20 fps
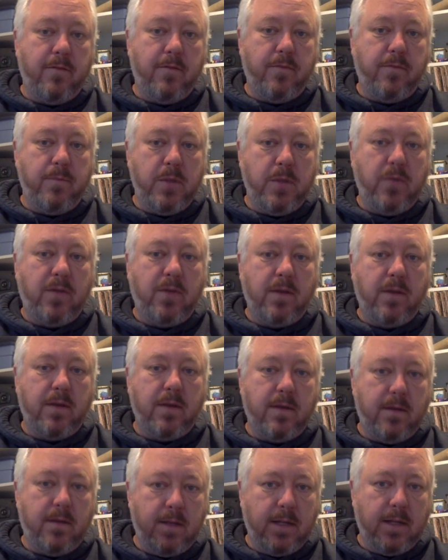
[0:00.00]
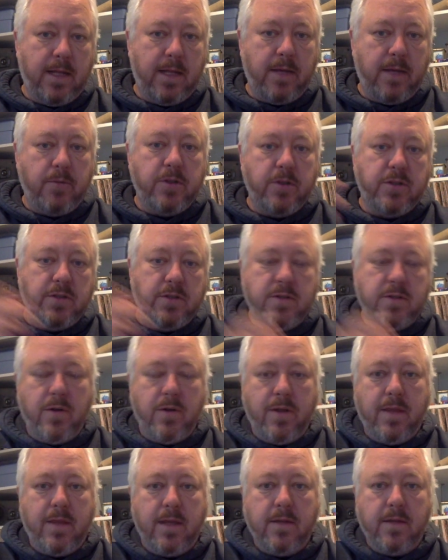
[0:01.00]
music in language, and so
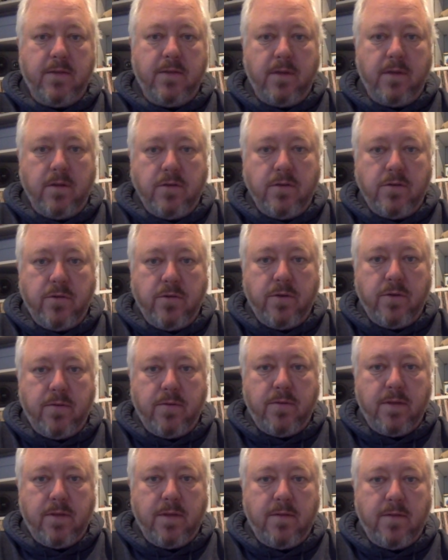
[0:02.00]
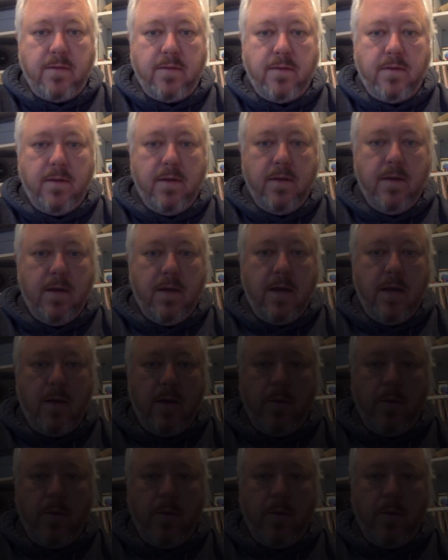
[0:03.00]
I think it's a good choice for this. I hope